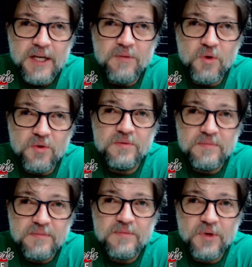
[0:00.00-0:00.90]

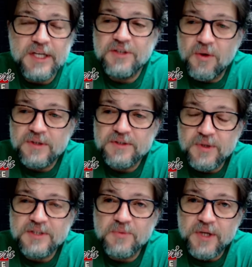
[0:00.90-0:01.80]
we'll get you going as
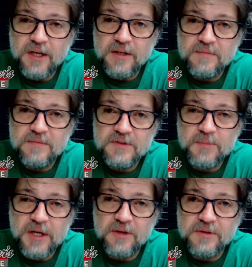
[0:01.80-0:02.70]
quick as we can
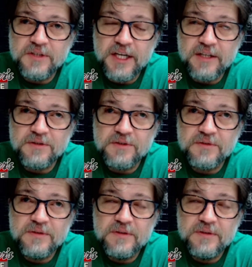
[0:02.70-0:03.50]
about all the challenges.